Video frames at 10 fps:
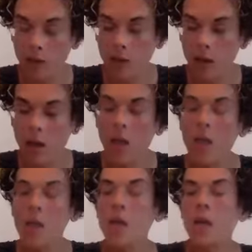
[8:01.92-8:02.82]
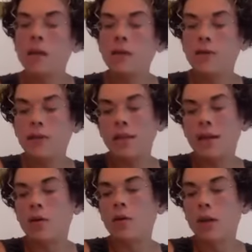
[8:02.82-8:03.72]
right? And if you
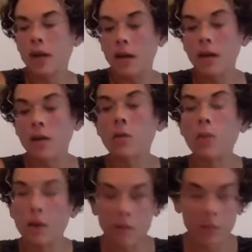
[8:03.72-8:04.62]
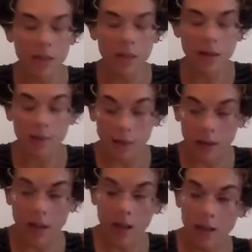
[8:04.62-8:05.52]
say, okay, well, I'm going to level
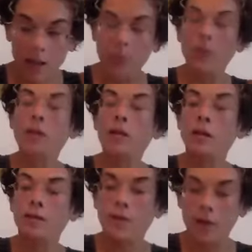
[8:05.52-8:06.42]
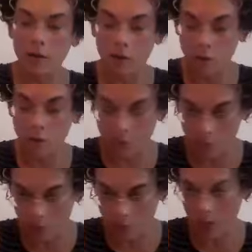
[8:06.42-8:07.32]
up and follow
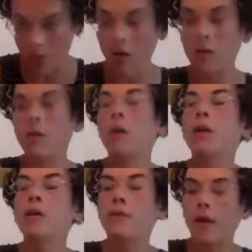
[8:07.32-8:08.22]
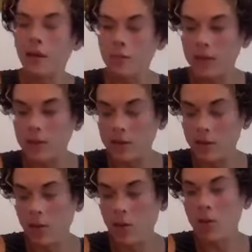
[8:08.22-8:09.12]
my heart, follow my
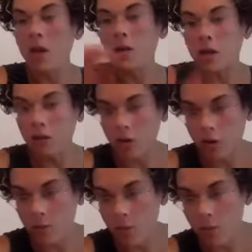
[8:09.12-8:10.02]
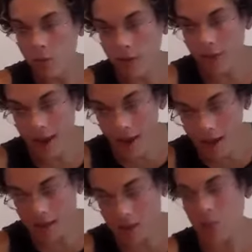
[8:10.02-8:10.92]
soul, then you're going to move at
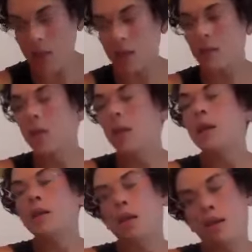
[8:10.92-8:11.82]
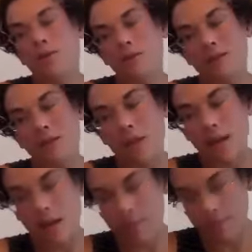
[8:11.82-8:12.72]
that speed. Now, if you
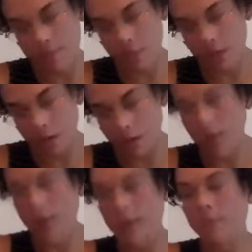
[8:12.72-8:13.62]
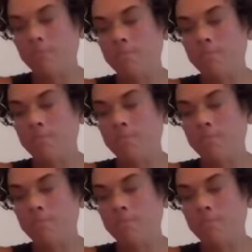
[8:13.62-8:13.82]
say, okay,